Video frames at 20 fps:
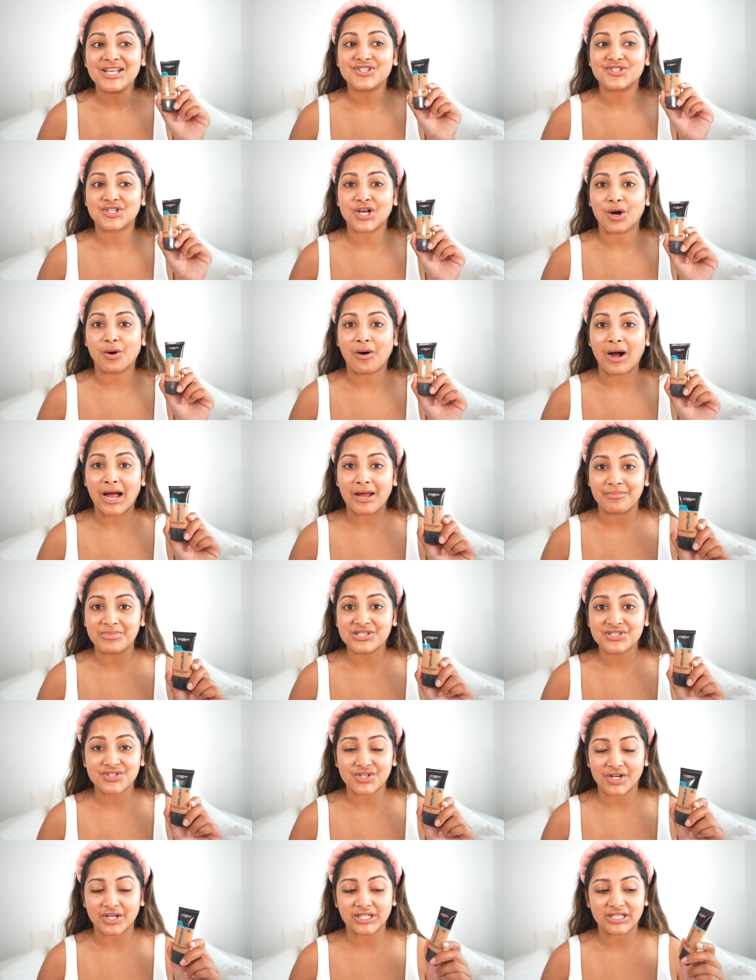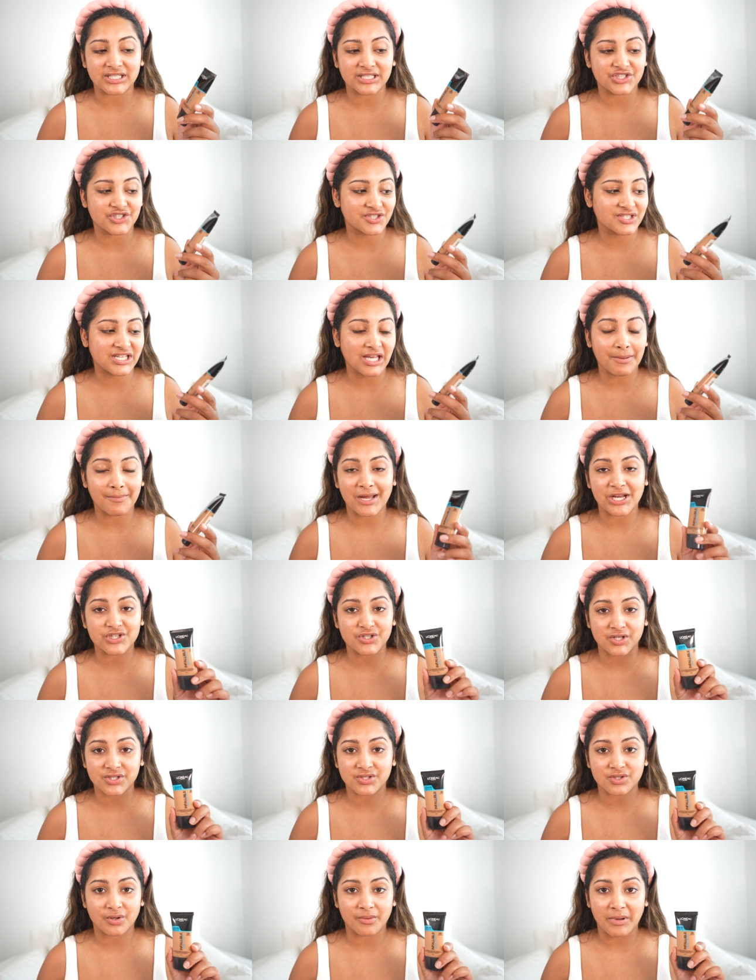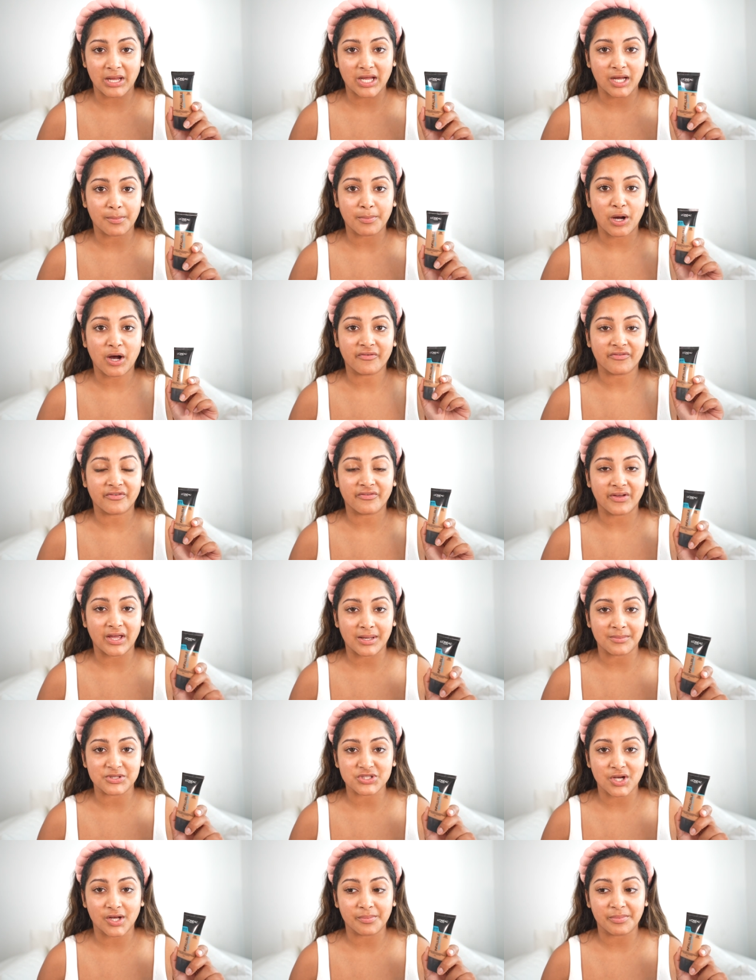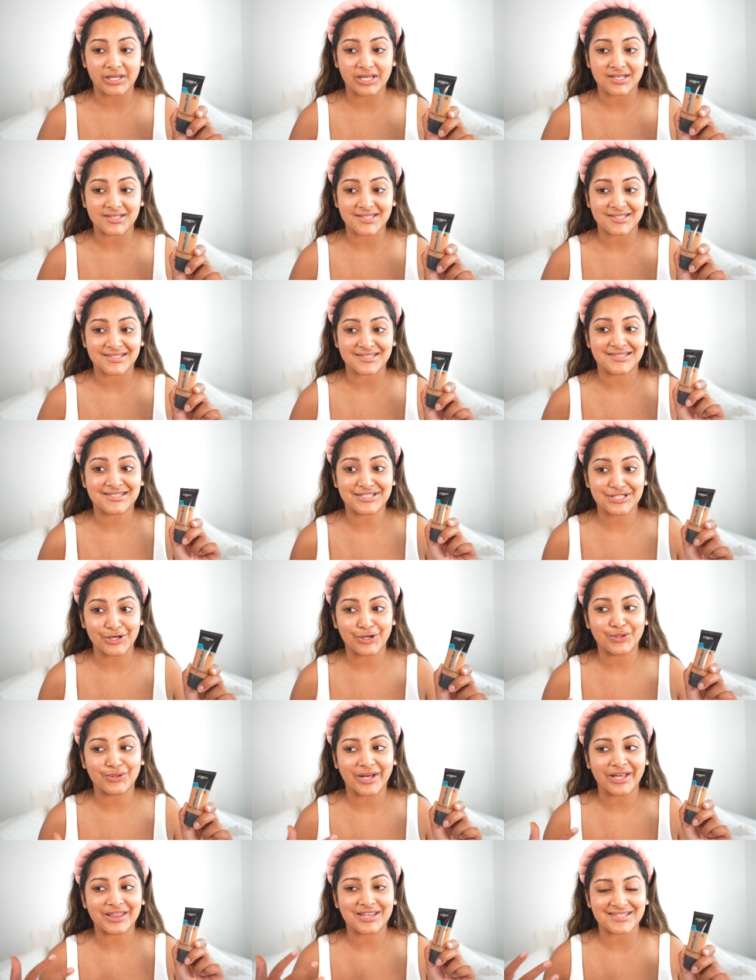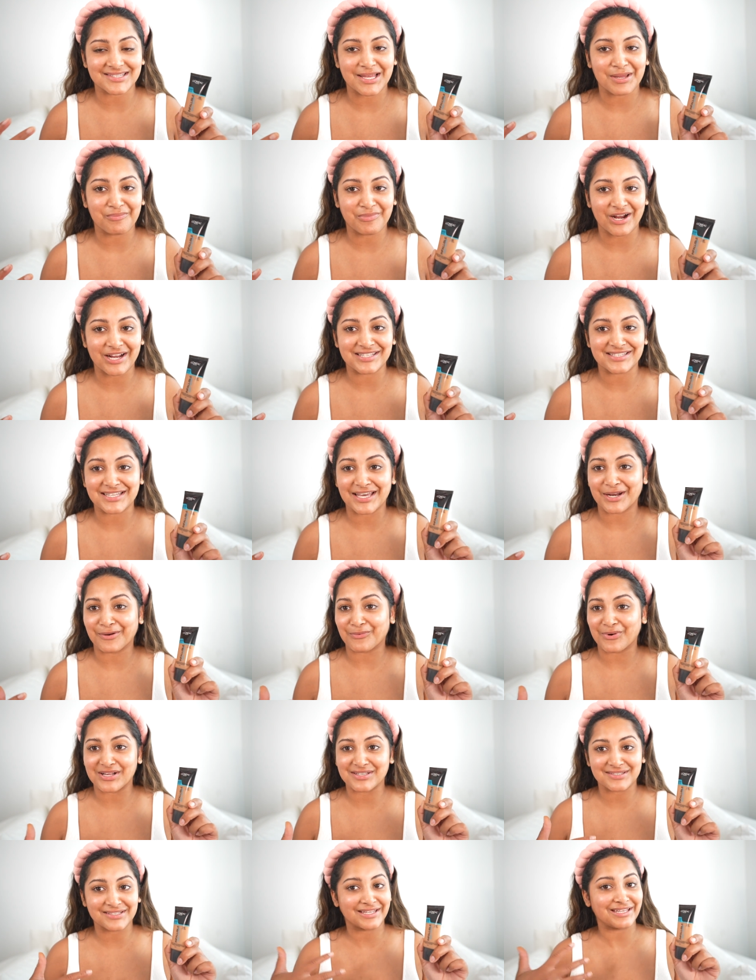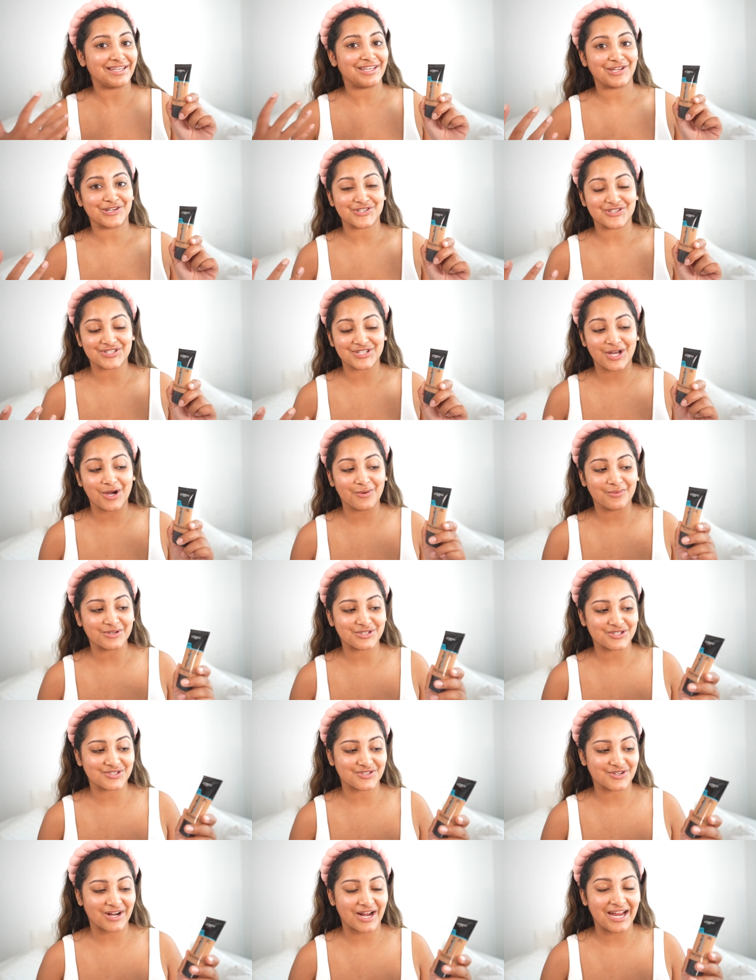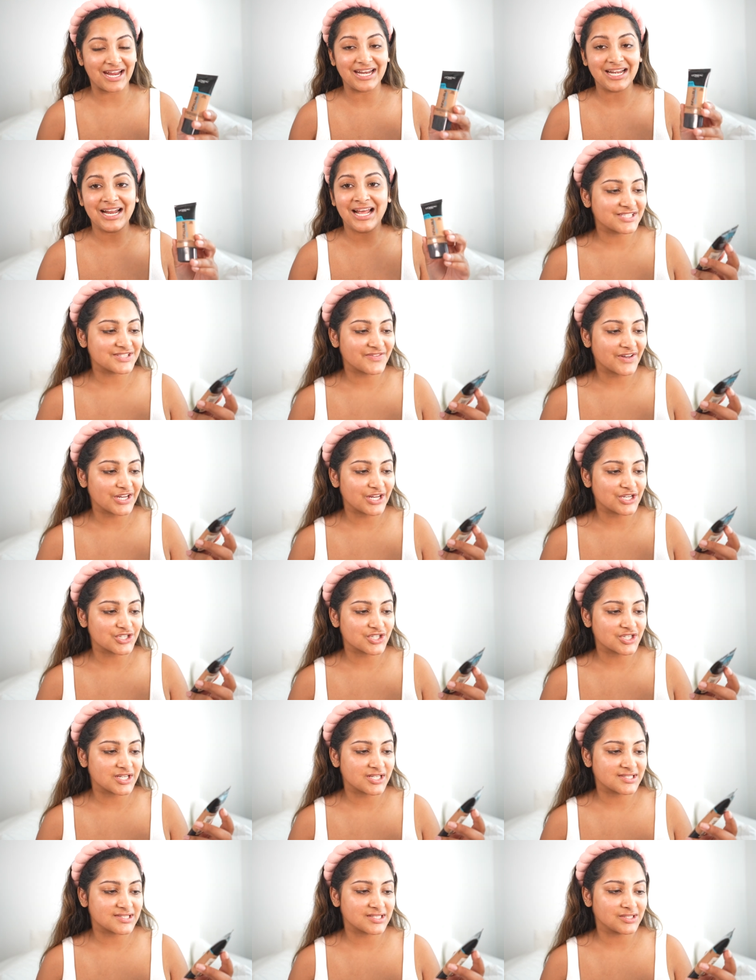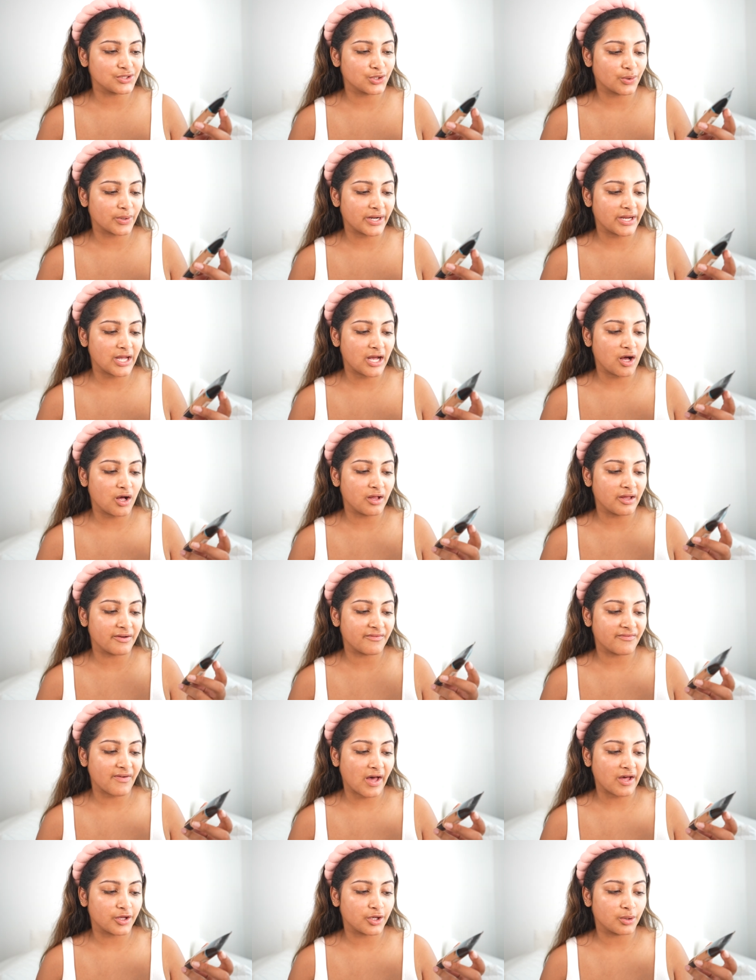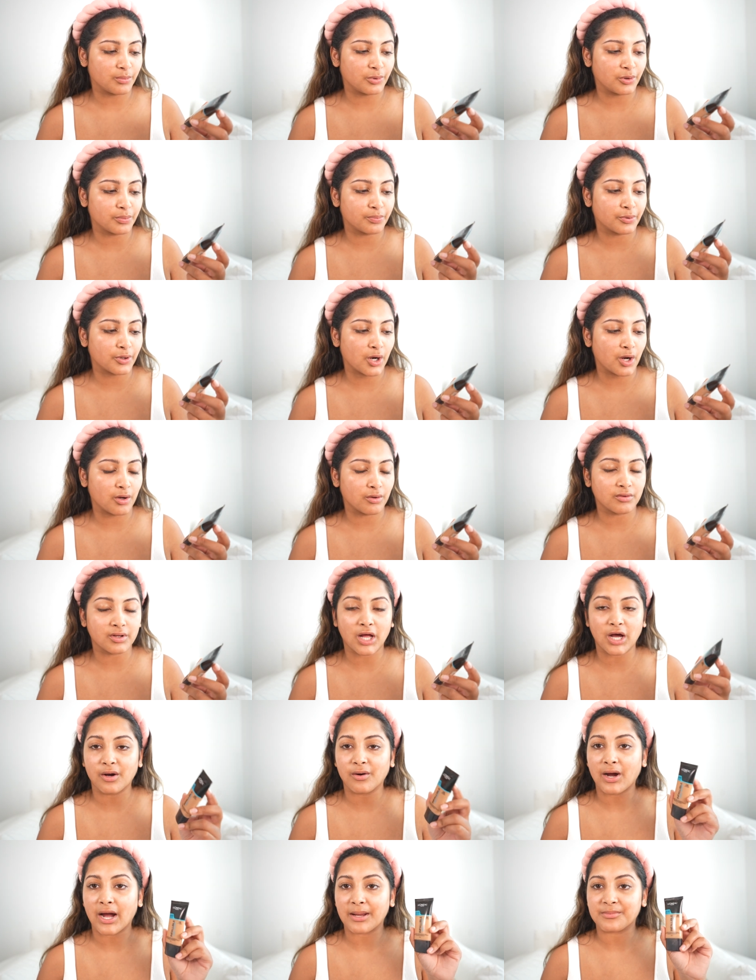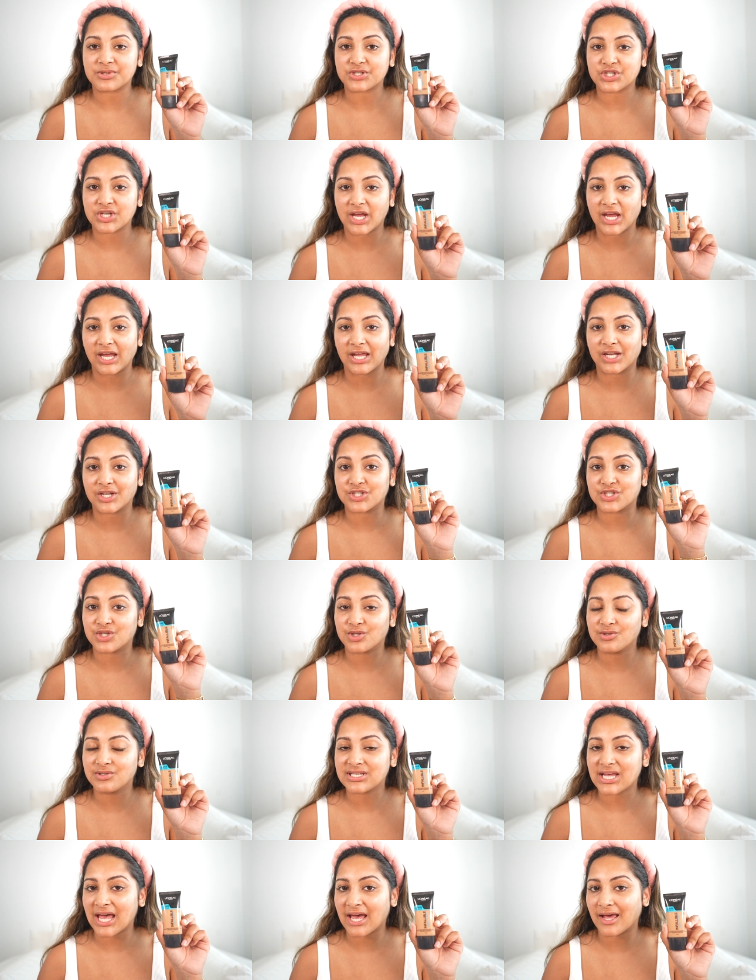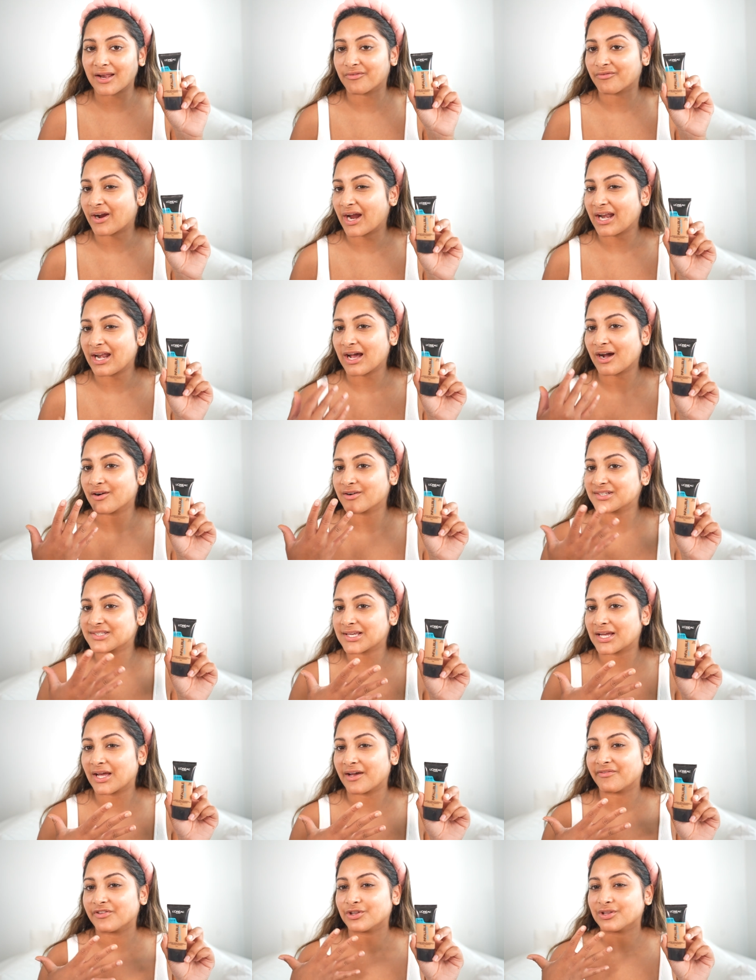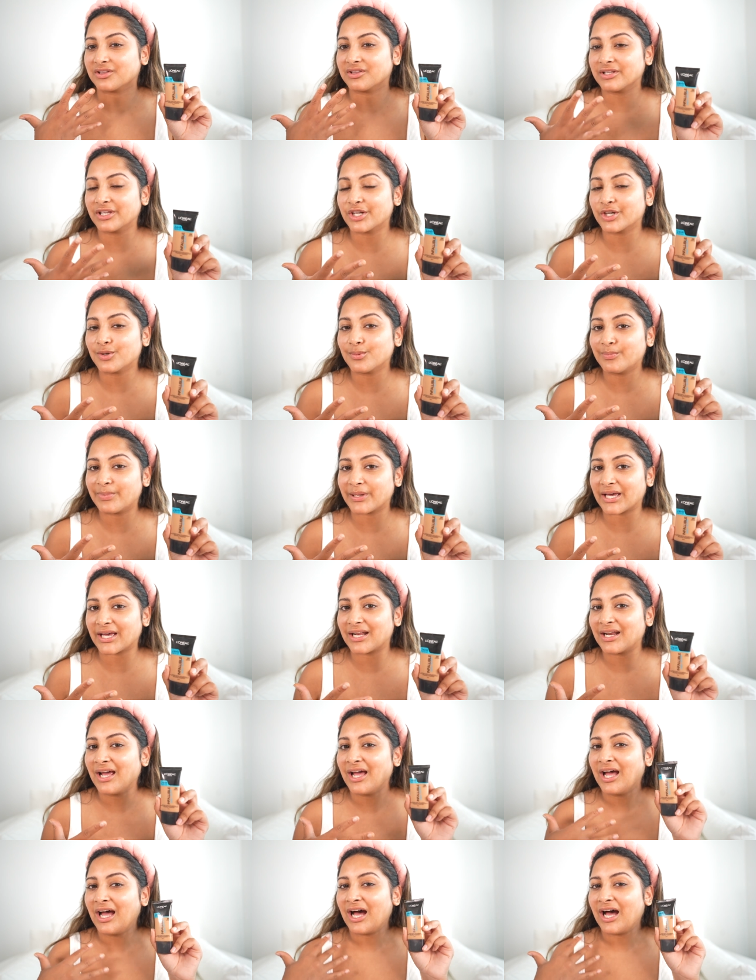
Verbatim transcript: So I've been starting to just get my drugstore makeup off of Amazon because it's still like the same price that it was like years ago, which is great. This foundation is the L'Oreal Infallible Pro Glow. I'm shade two ten right now because I have a little bit